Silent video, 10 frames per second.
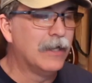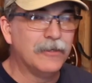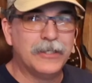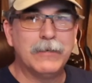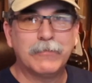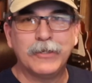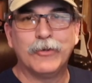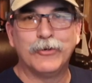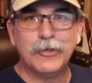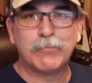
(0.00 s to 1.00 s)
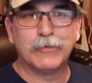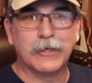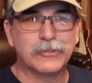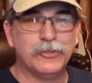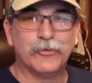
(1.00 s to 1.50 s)
typically on the new
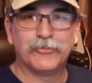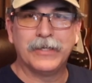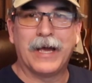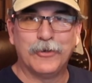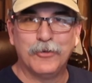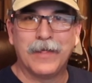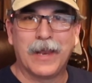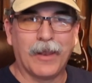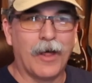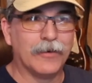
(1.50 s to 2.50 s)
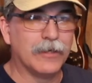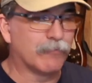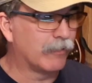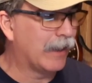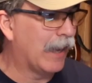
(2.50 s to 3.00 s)
production you'll see I do that a lot
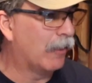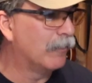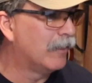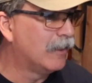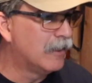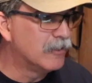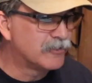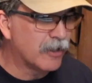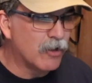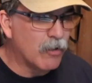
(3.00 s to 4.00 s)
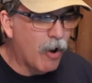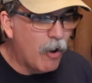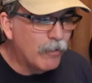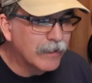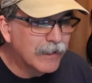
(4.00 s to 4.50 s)
different now. So
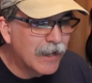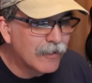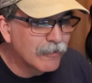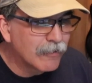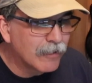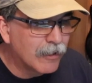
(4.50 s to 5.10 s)
all together,